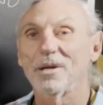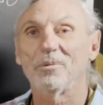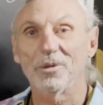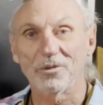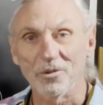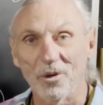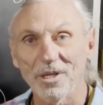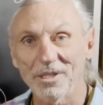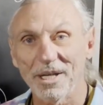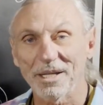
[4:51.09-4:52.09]
with
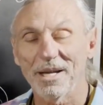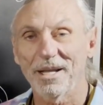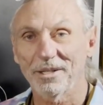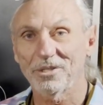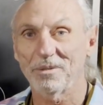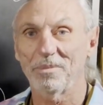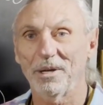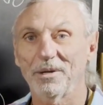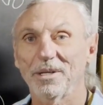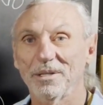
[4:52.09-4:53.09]
noise technology
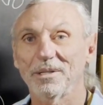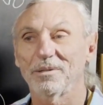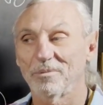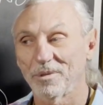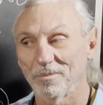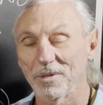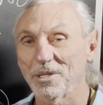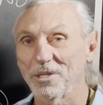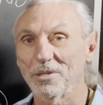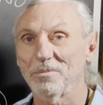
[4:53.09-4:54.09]
barrier, with
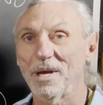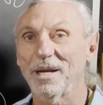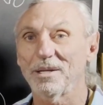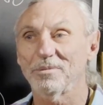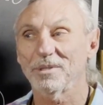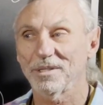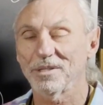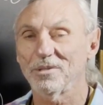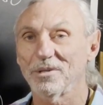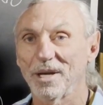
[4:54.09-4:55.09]
BTU management.
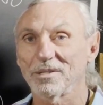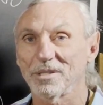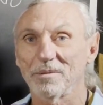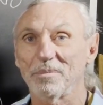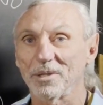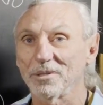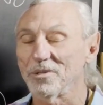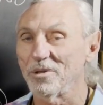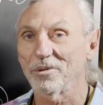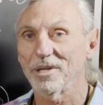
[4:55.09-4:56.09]
You guys that build
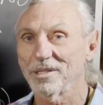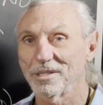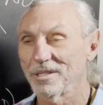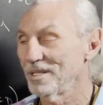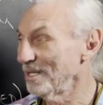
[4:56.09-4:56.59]
know this.